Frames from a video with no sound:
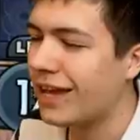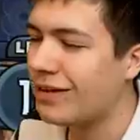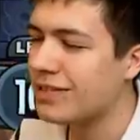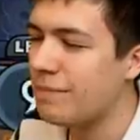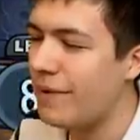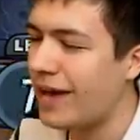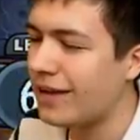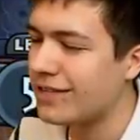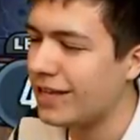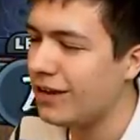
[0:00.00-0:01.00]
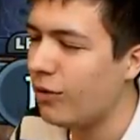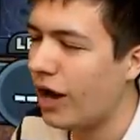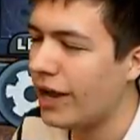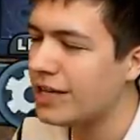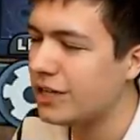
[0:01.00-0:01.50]
Like, I was in bed, and I was like, you know what,
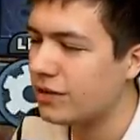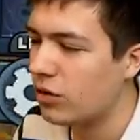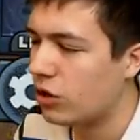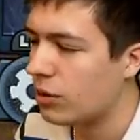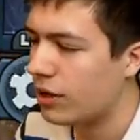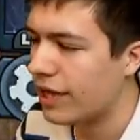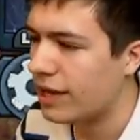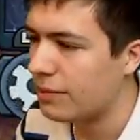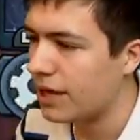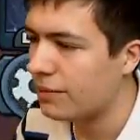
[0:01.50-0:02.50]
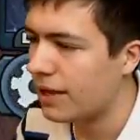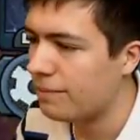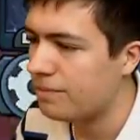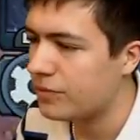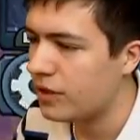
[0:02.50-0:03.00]
I actually, oh, come on, get him,
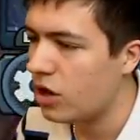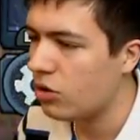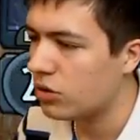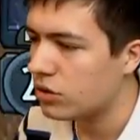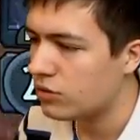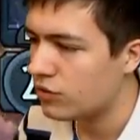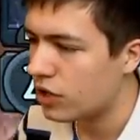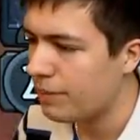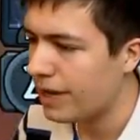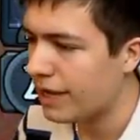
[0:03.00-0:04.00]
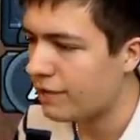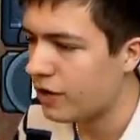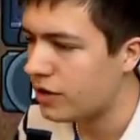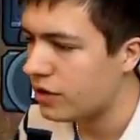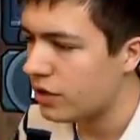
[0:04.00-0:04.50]
no, come back here,
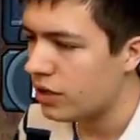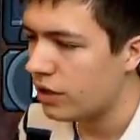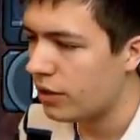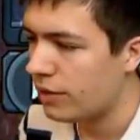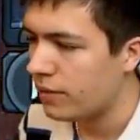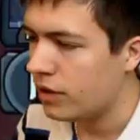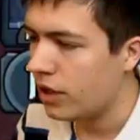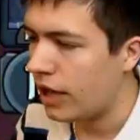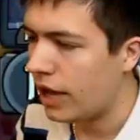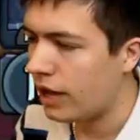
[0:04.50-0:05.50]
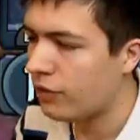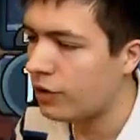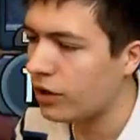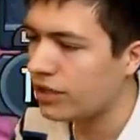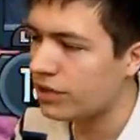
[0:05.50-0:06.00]
friend, there you are. I
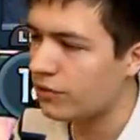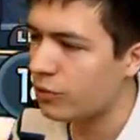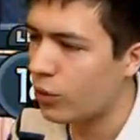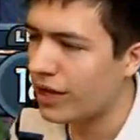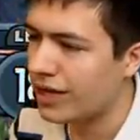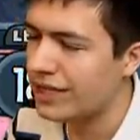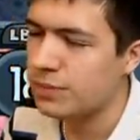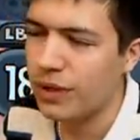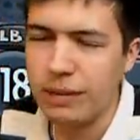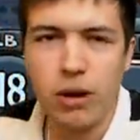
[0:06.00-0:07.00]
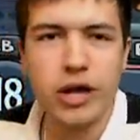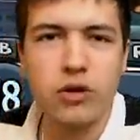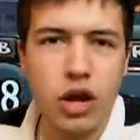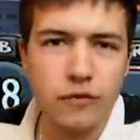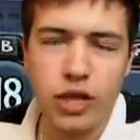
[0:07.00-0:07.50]
really wanted, weirdly, to play
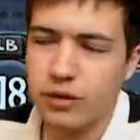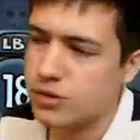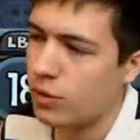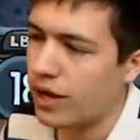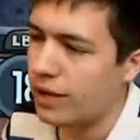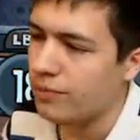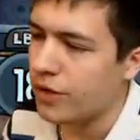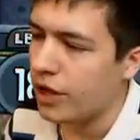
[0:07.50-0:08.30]
Minecraft while I was away,